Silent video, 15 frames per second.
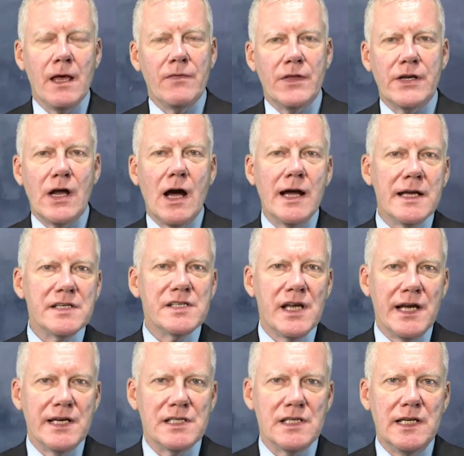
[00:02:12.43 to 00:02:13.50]
that ISA
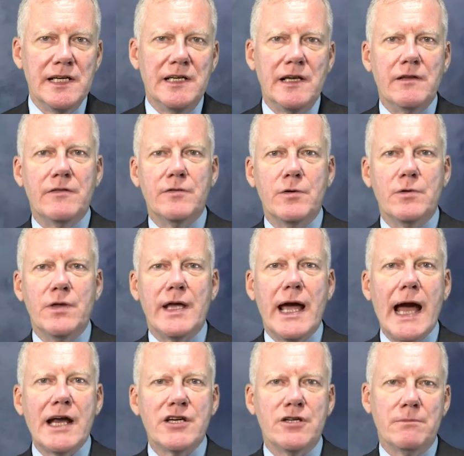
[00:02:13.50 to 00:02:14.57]
is leading through the
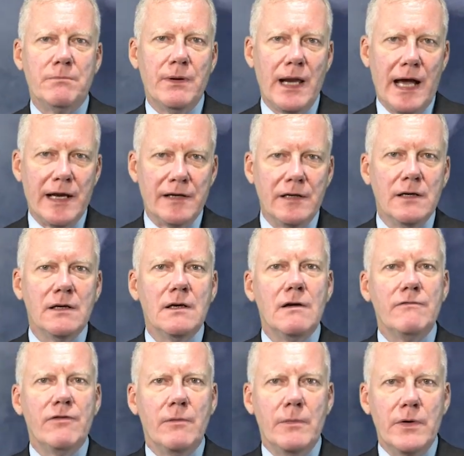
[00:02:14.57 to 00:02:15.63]
Action Plan
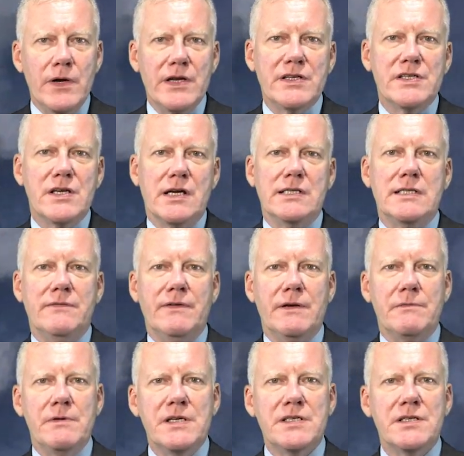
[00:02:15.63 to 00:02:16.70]
for Marine
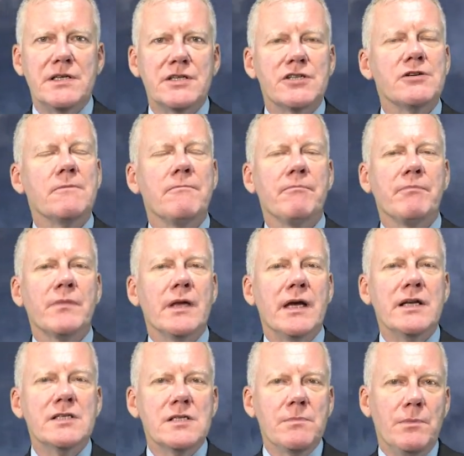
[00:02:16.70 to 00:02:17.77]
Scientific Research
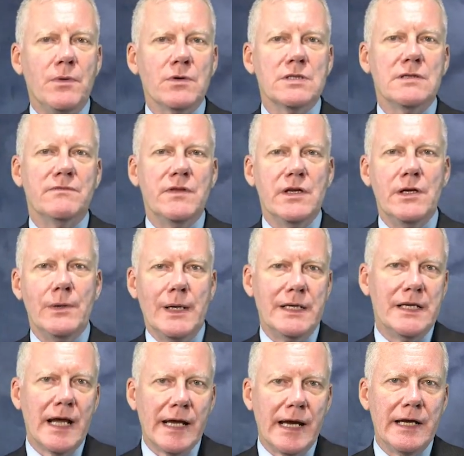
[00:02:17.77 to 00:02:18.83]
in support of the UN
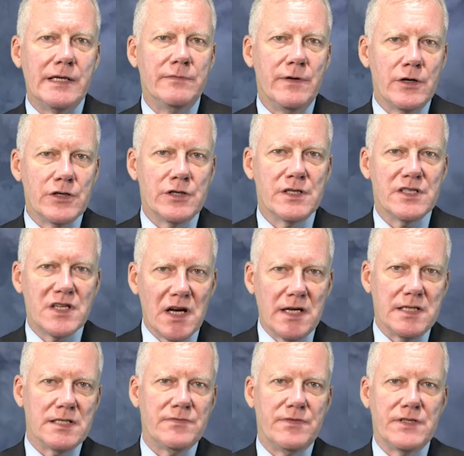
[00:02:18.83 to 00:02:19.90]
Decade of Ocean
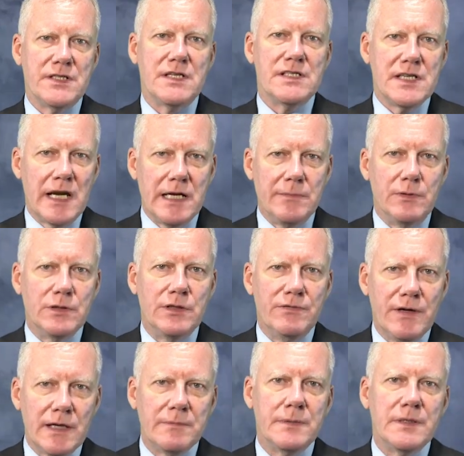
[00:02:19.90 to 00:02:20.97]
Science for Sustainable
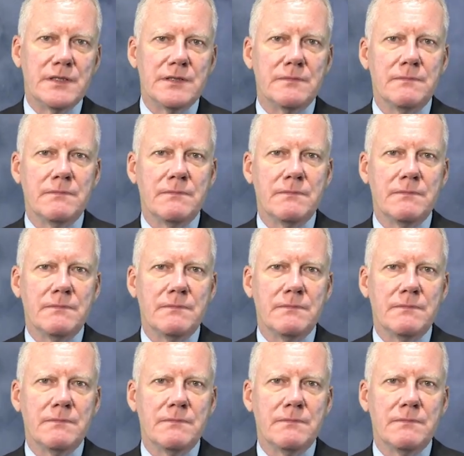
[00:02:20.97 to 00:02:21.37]
Development.